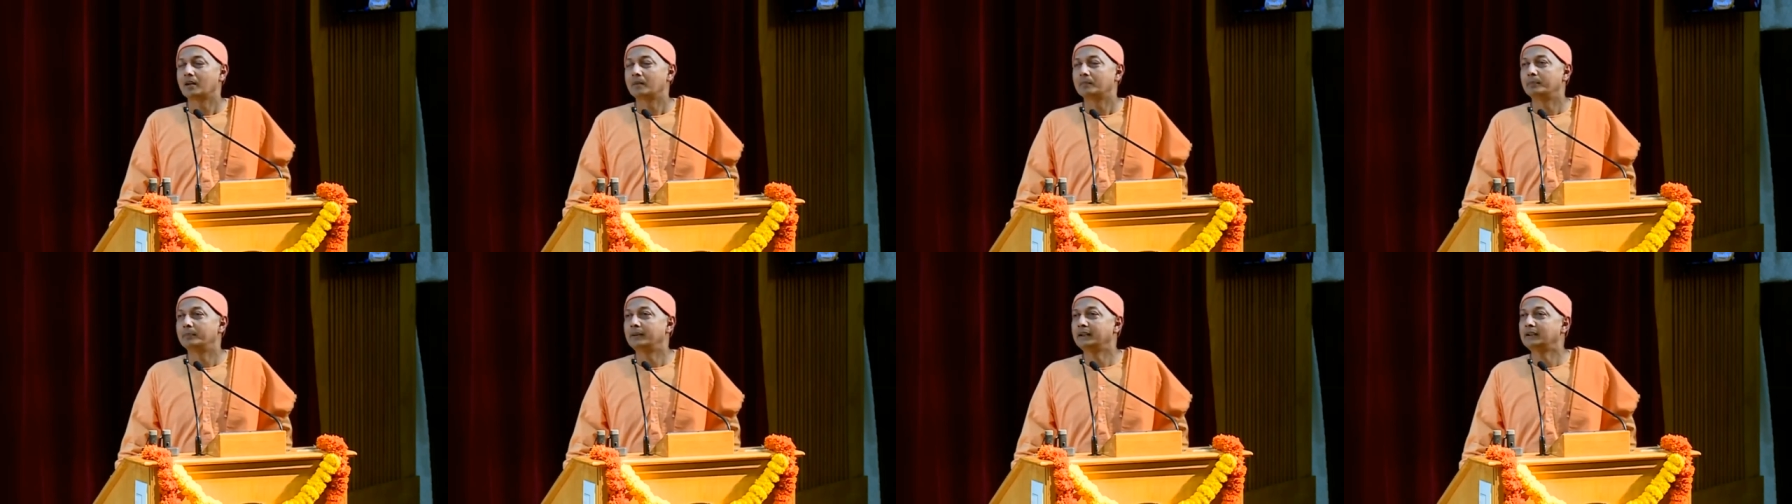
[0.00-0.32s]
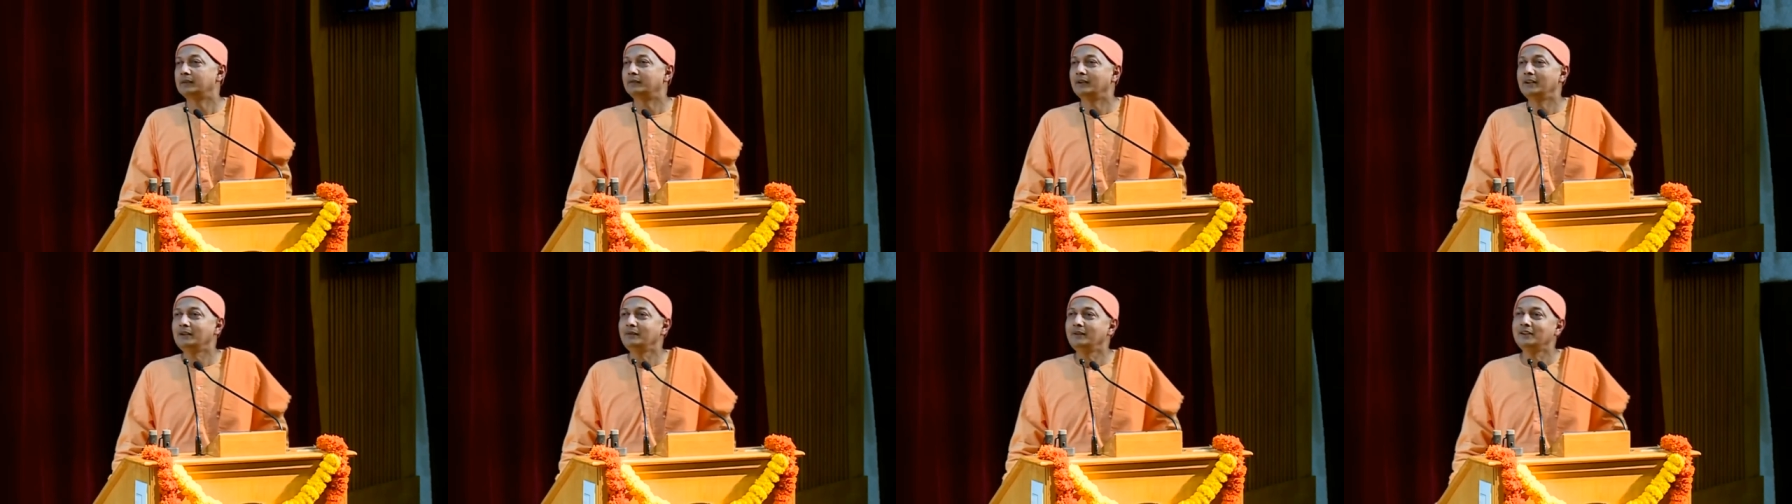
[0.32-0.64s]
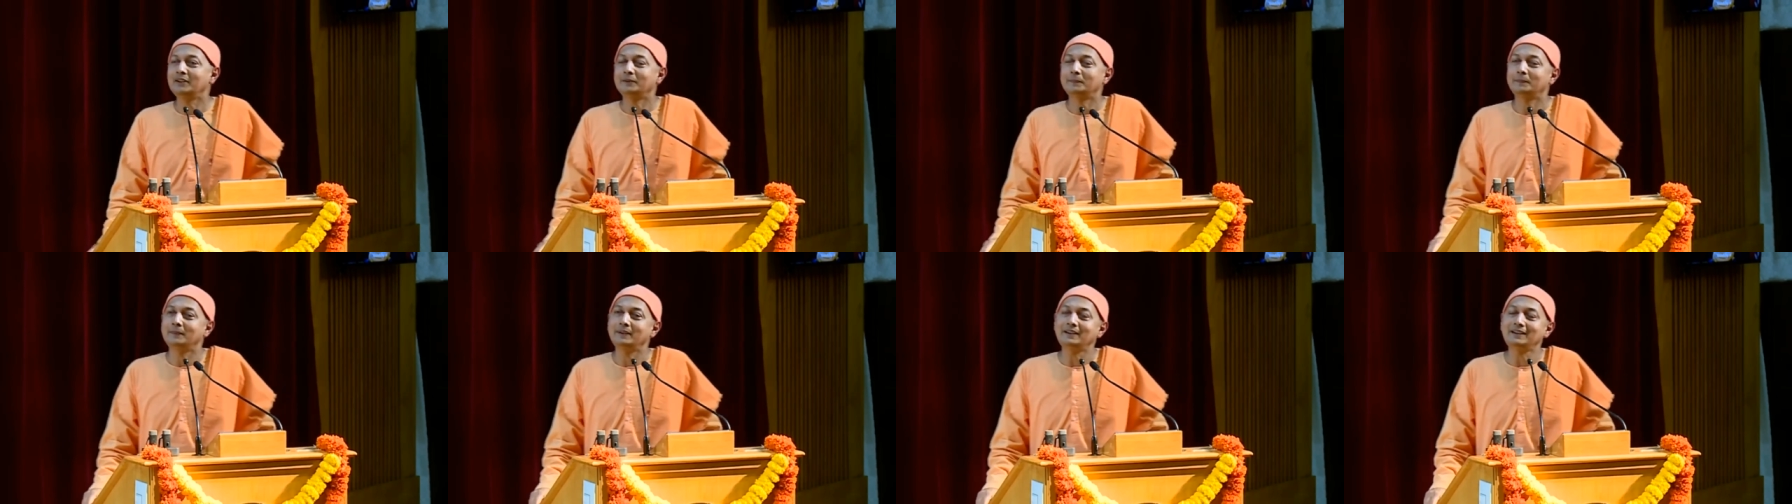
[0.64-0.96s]
But when we
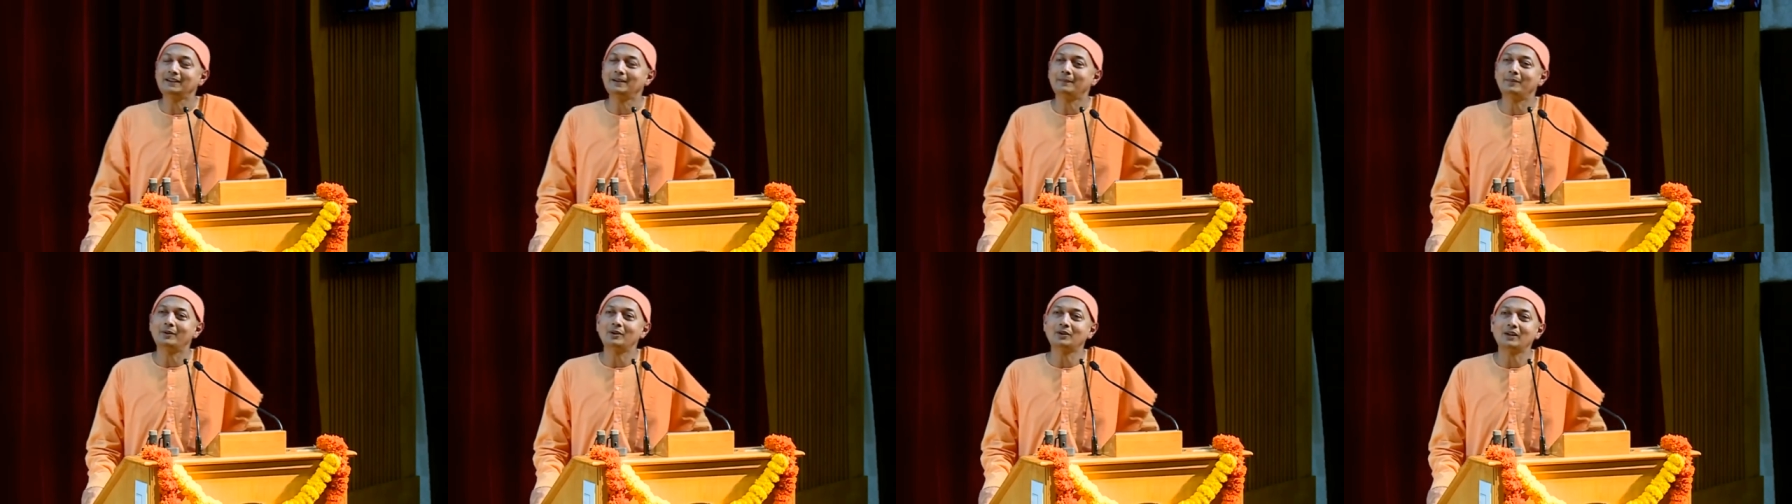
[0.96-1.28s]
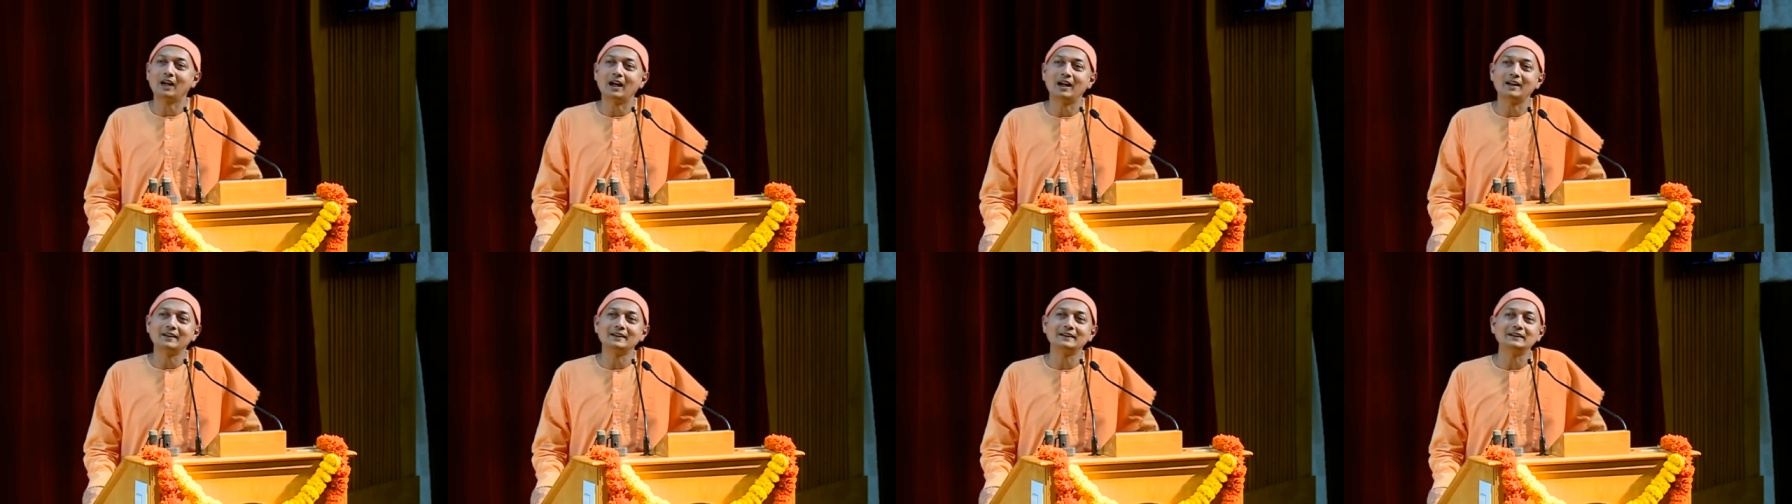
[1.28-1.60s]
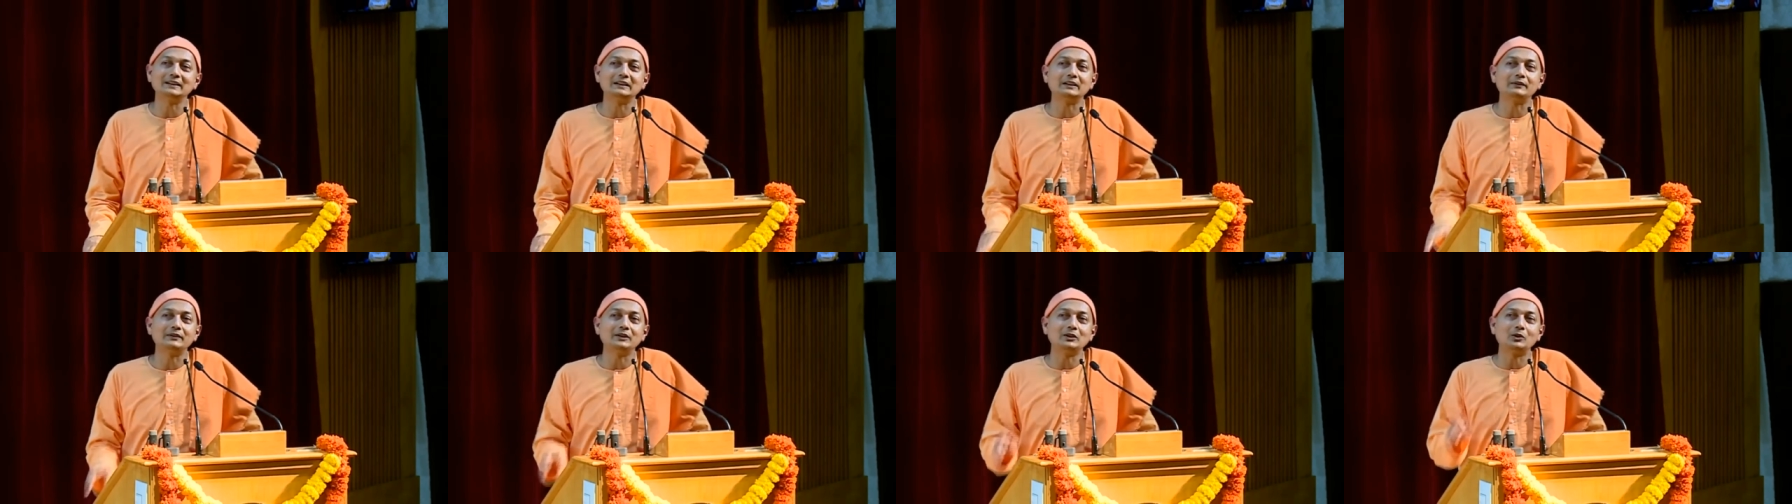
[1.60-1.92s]
speak about
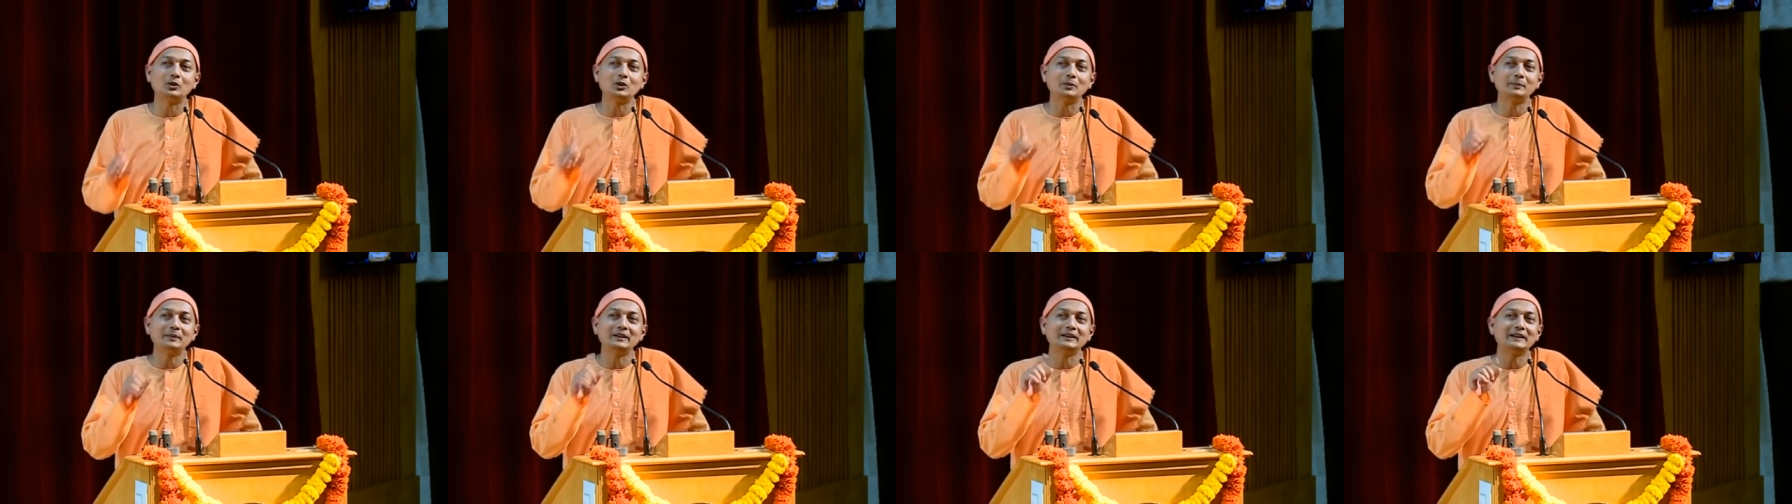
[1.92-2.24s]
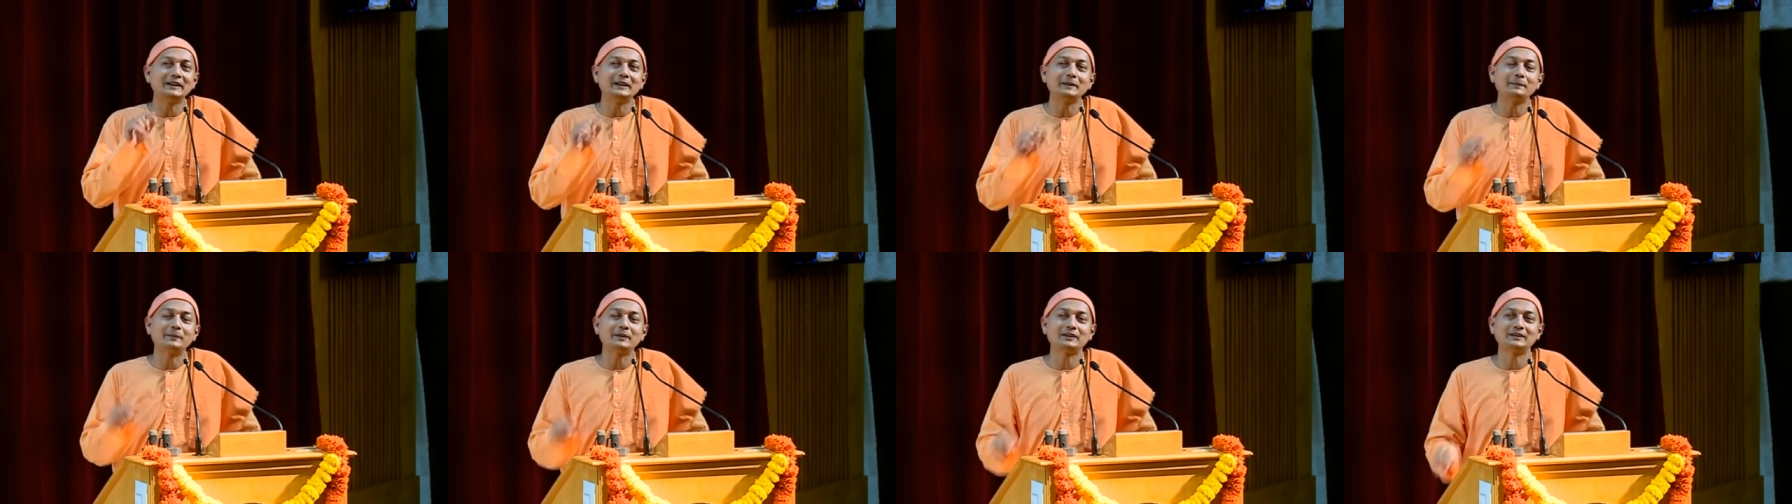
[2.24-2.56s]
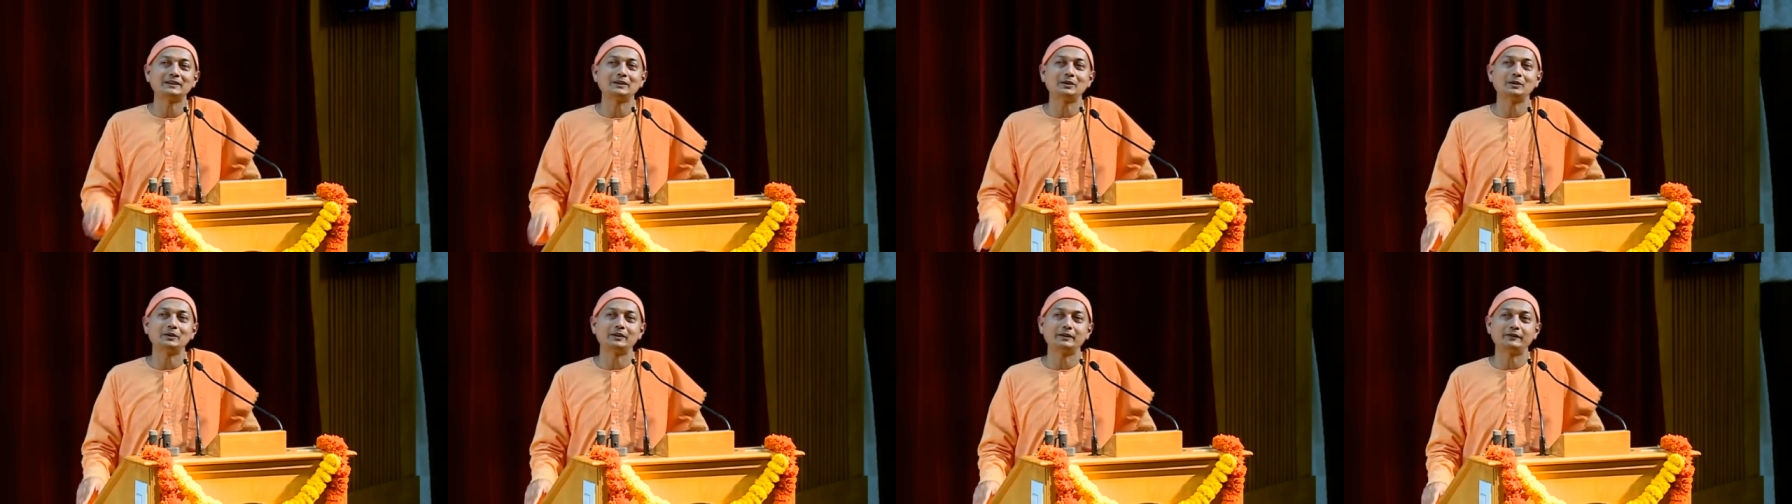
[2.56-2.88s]
Ananda, we don't mean any
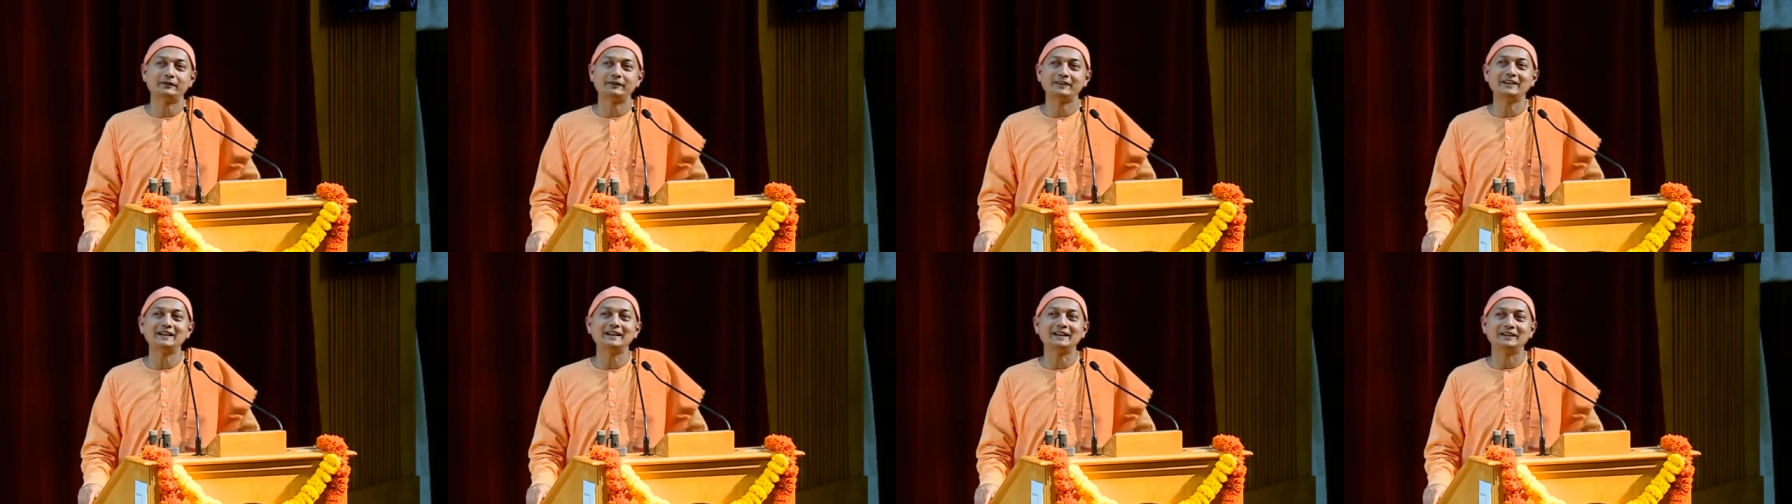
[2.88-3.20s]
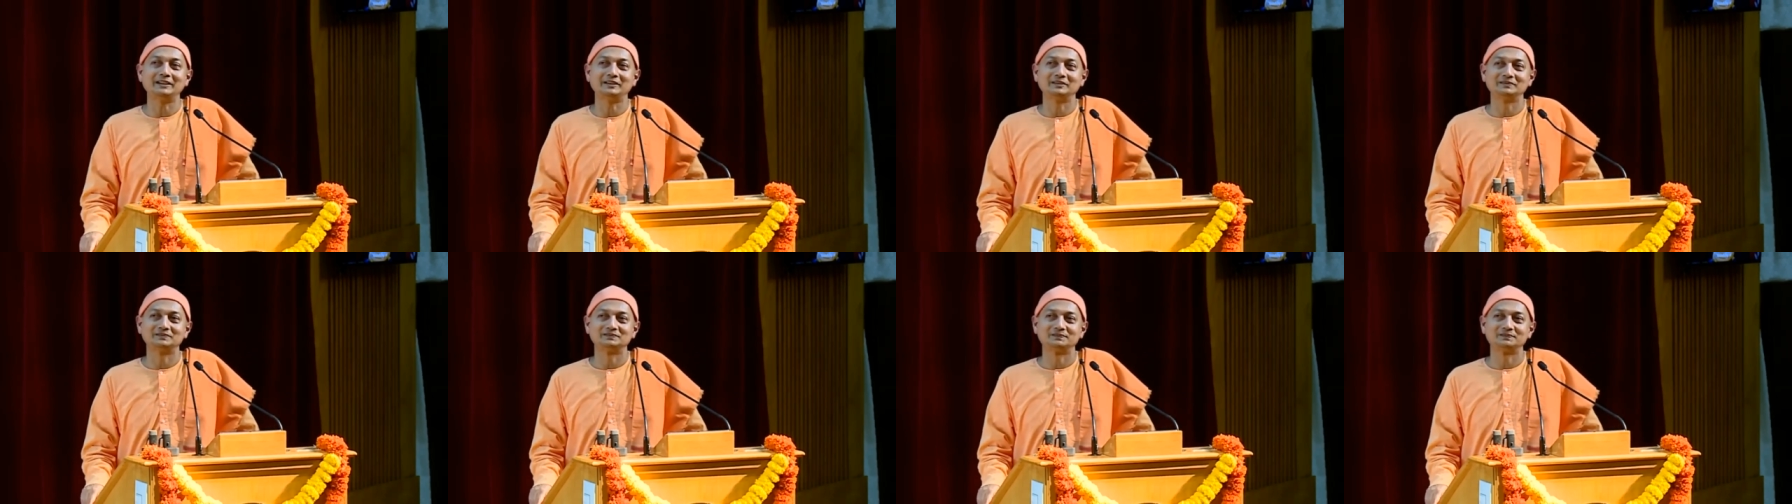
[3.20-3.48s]
particular feeling.